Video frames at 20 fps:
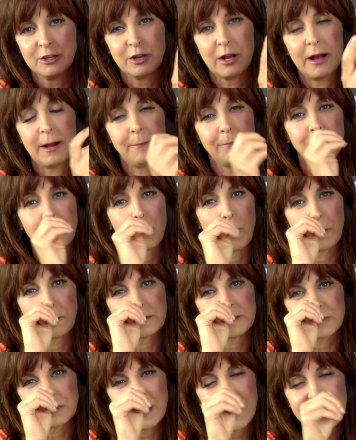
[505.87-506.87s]
What
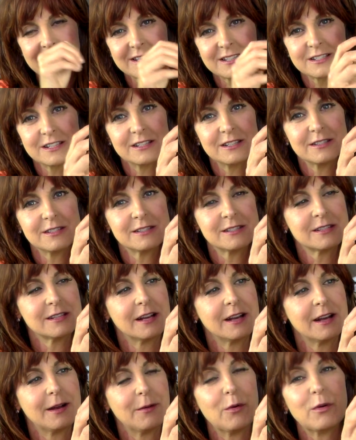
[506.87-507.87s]
was nice is,
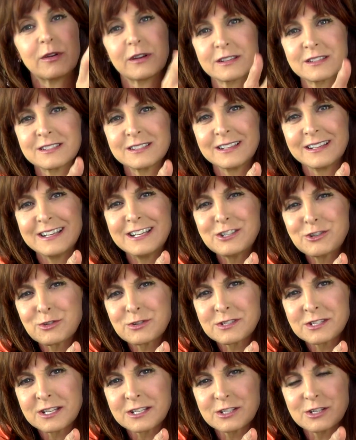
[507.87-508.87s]
or
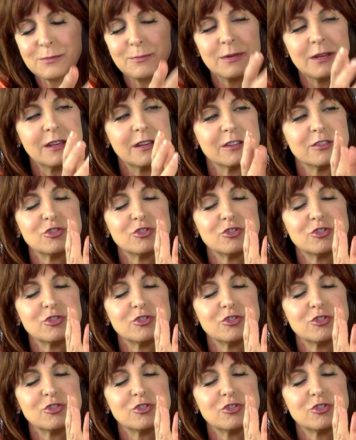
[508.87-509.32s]
interesting to me,